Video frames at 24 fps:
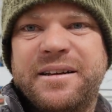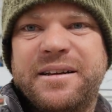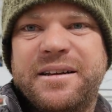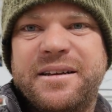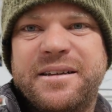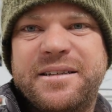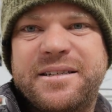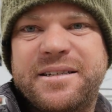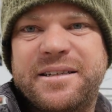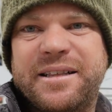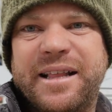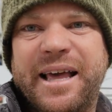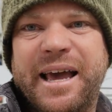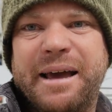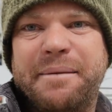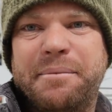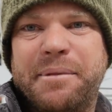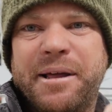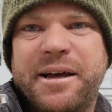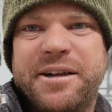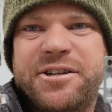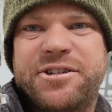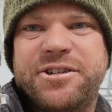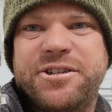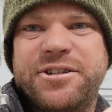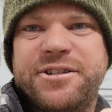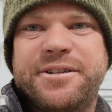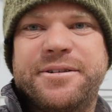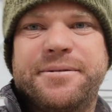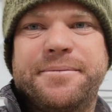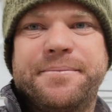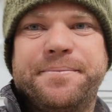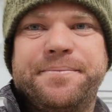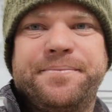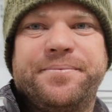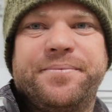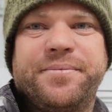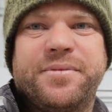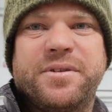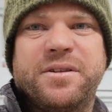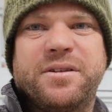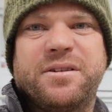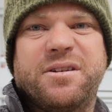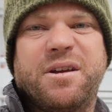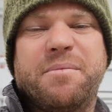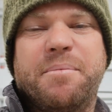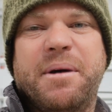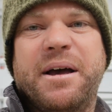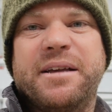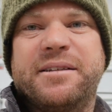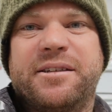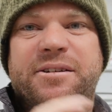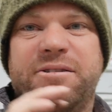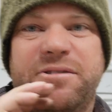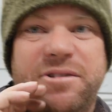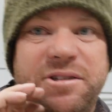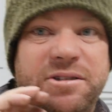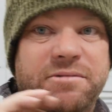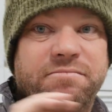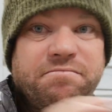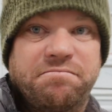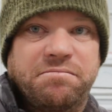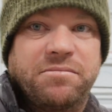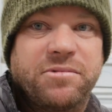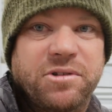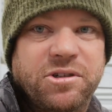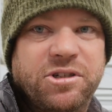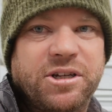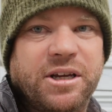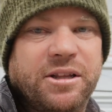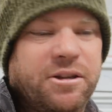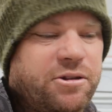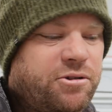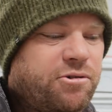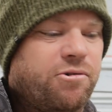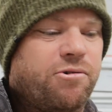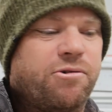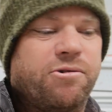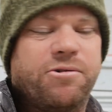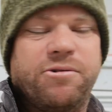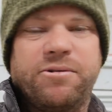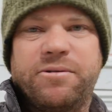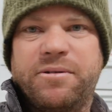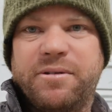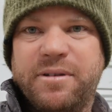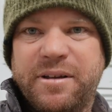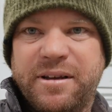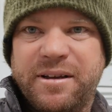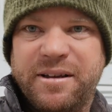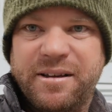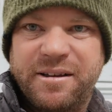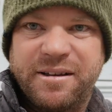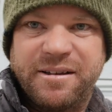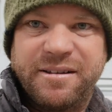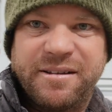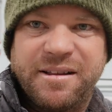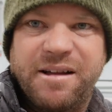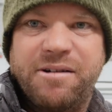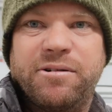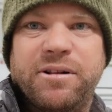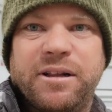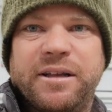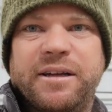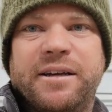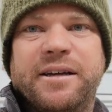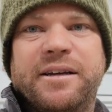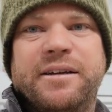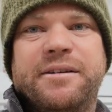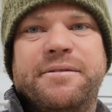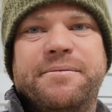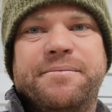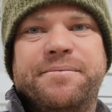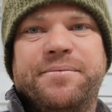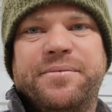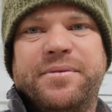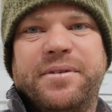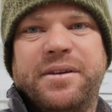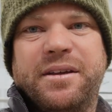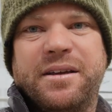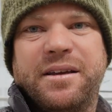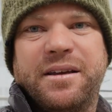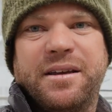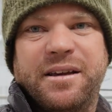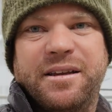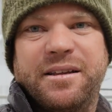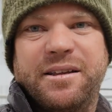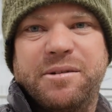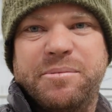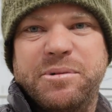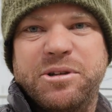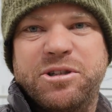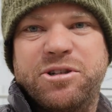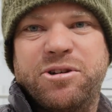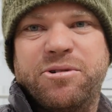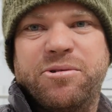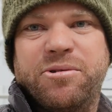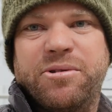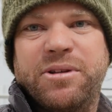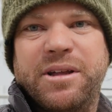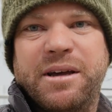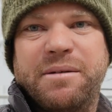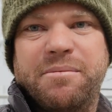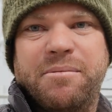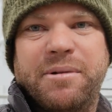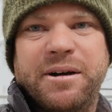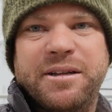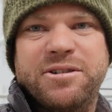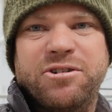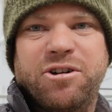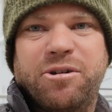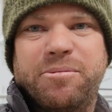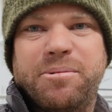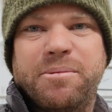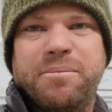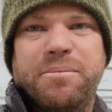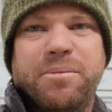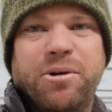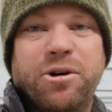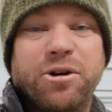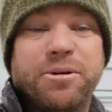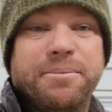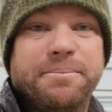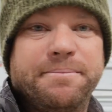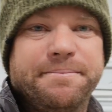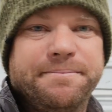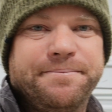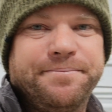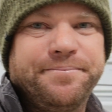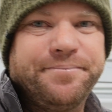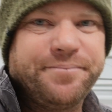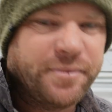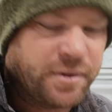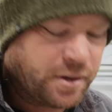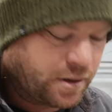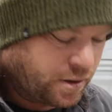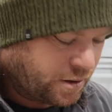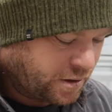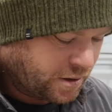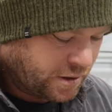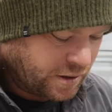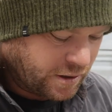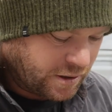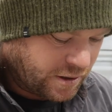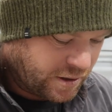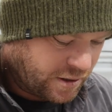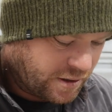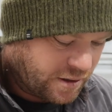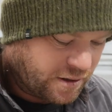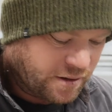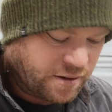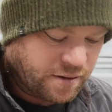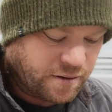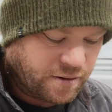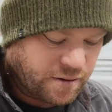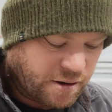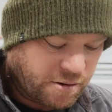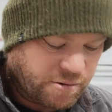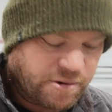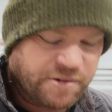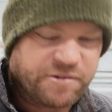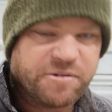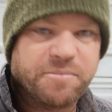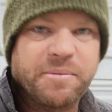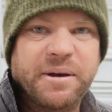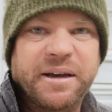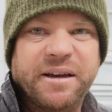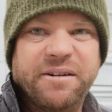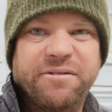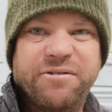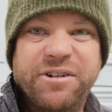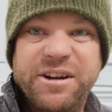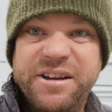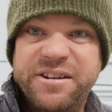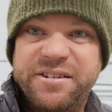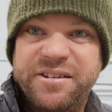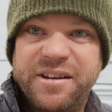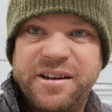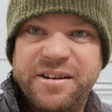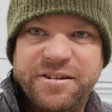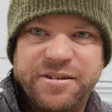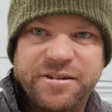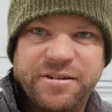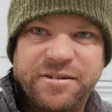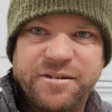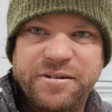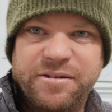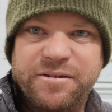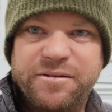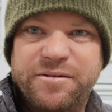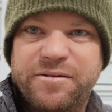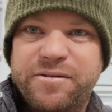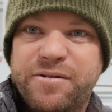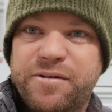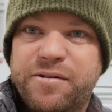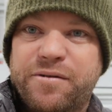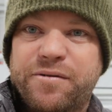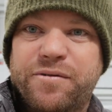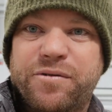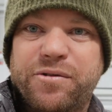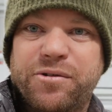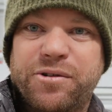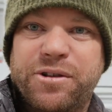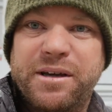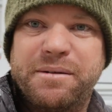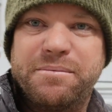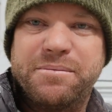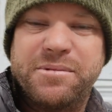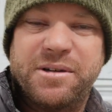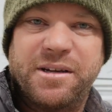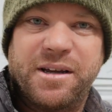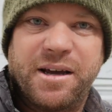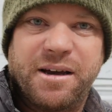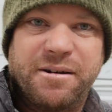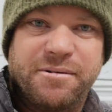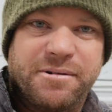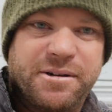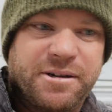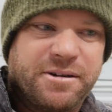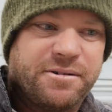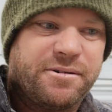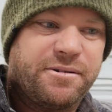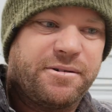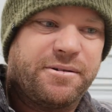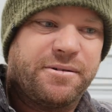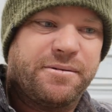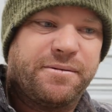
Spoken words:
slam latches, so basically you just shut the door, they'll click in, and there'll be two of them, one top and bottom. So we have to make a recess for them to go into. It